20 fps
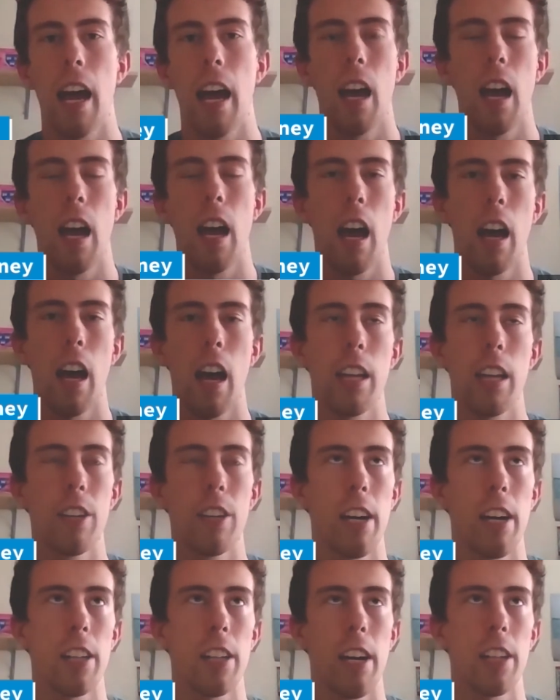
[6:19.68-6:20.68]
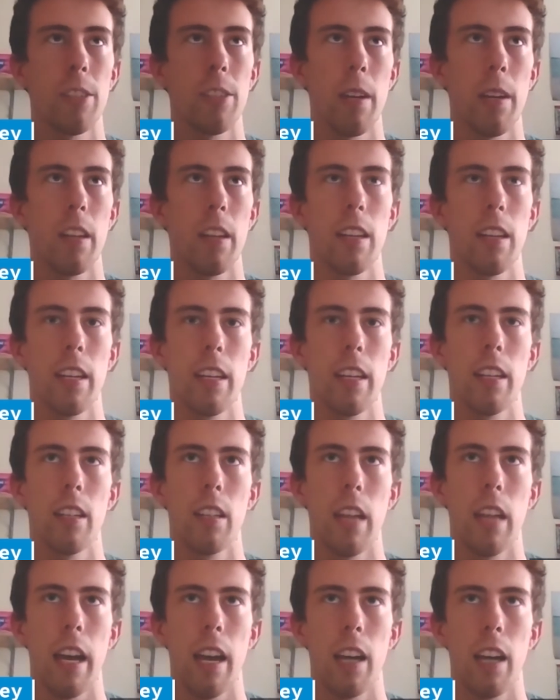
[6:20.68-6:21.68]
I graduated
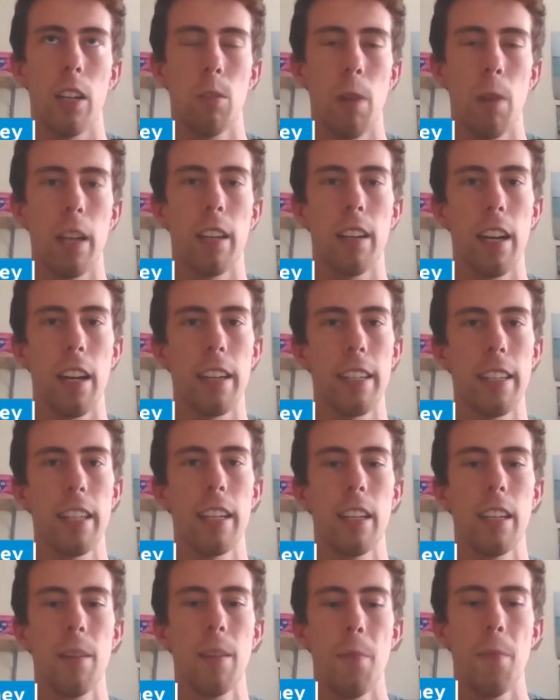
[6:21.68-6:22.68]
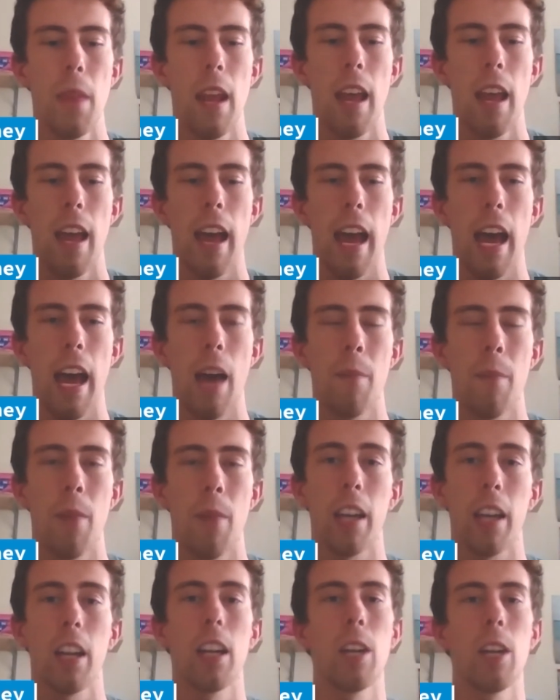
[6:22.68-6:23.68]
in 2019.
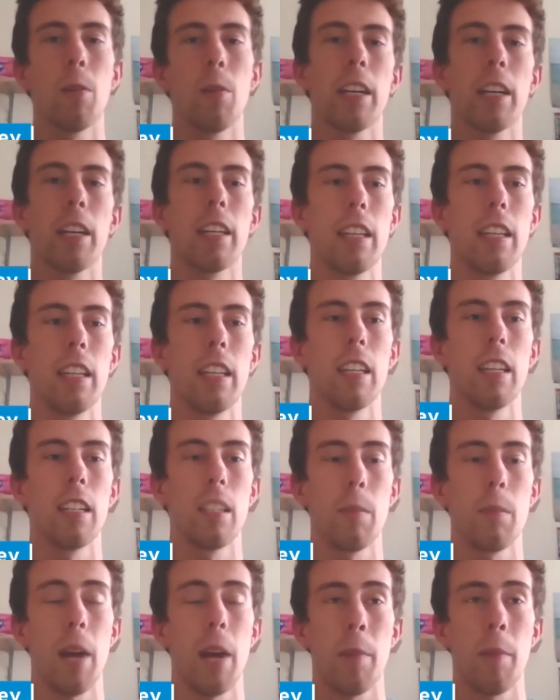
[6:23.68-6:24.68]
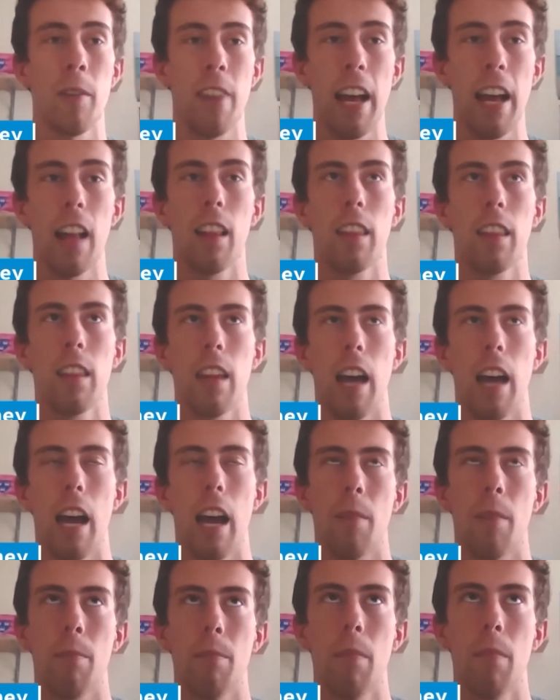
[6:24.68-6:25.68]
I currently work in the Department of Health,
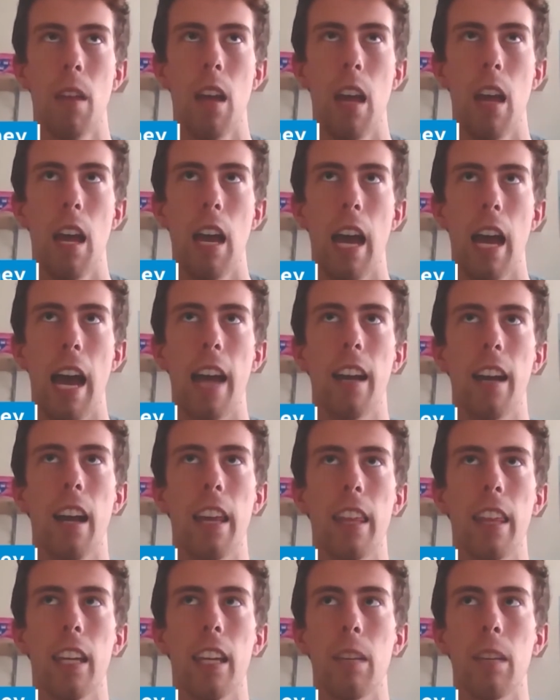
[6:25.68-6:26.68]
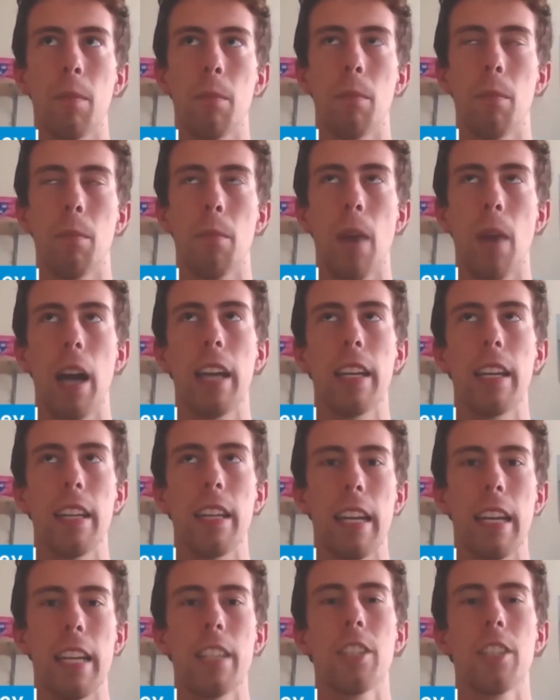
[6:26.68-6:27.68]
and I think
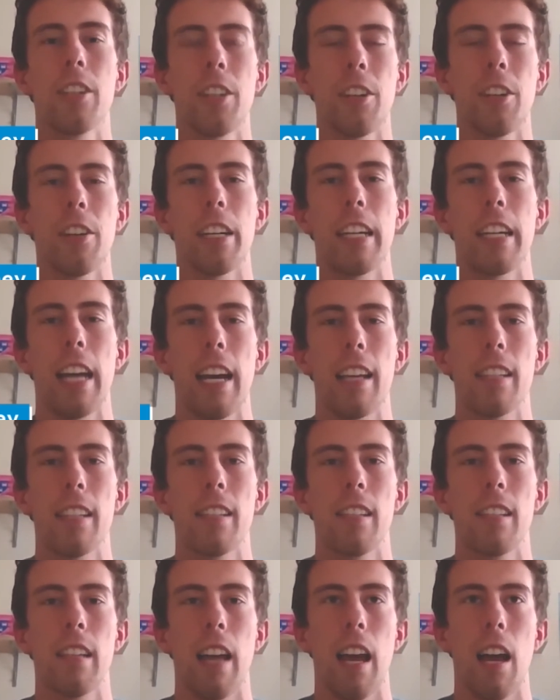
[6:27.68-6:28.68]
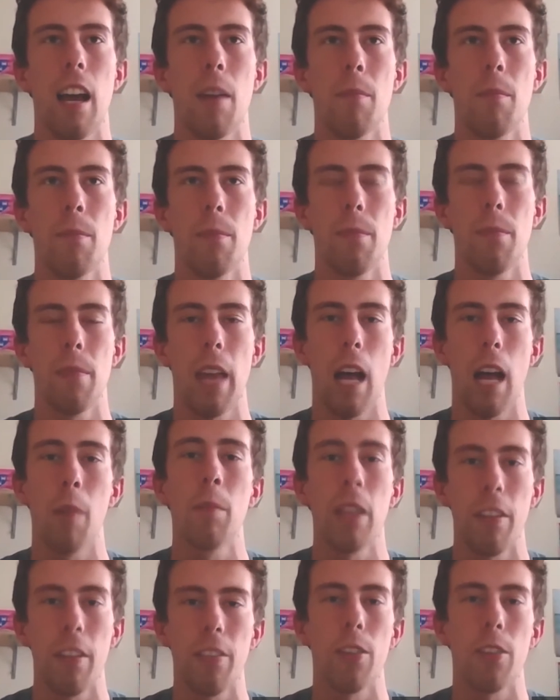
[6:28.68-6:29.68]
my history degree has helped
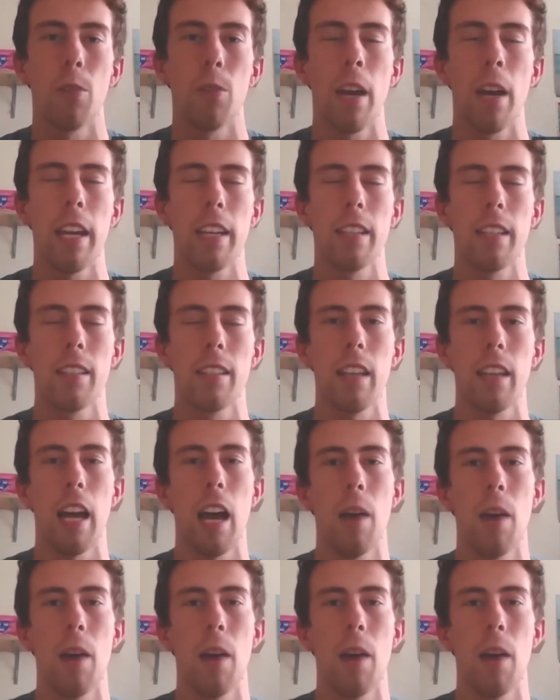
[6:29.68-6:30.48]
me in a few ways,